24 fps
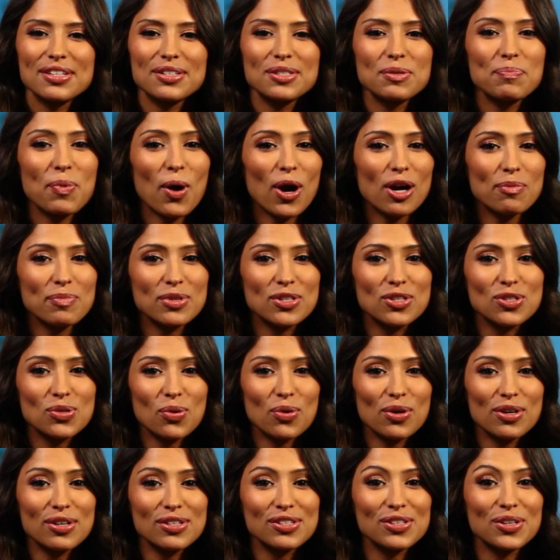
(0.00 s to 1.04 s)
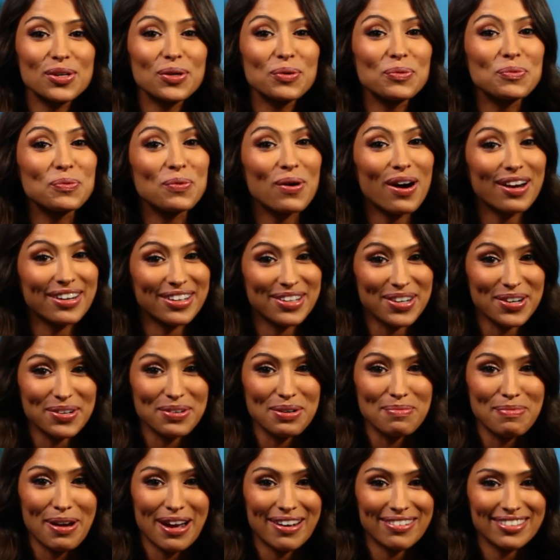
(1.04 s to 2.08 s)
in department stores you'll want to know
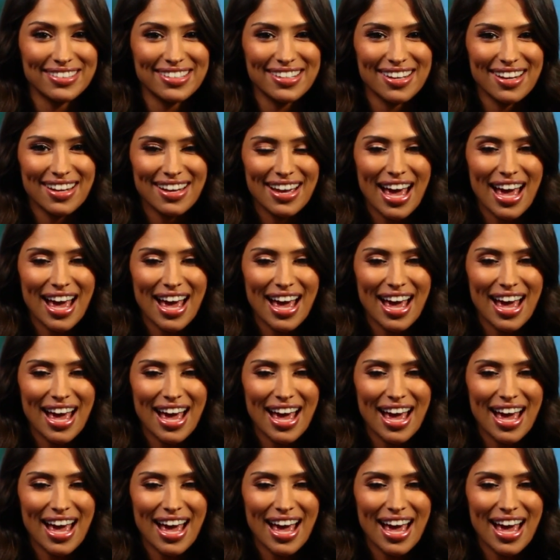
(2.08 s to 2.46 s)
about.